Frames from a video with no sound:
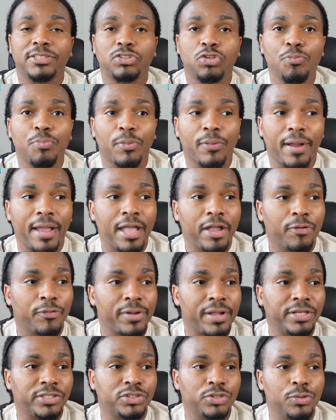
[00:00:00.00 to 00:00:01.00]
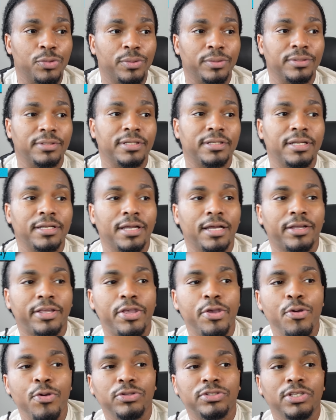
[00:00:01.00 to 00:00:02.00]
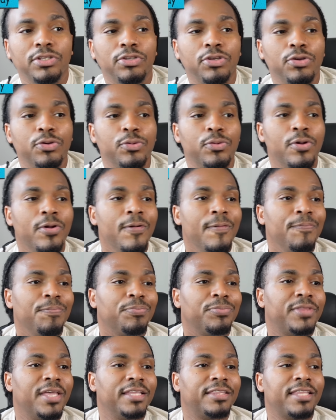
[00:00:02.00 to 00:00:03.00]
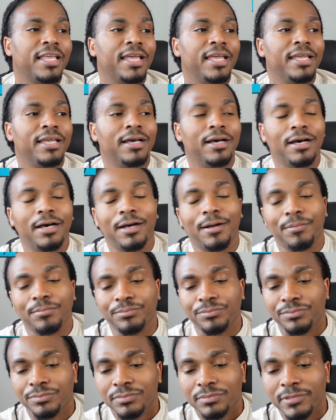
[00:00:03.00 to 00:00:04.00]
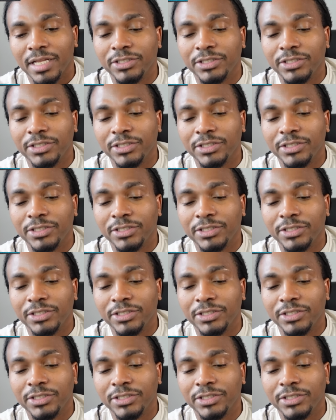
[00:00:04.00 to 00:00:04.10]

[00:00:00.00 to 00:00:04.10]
super angry at you and accusing you that they um,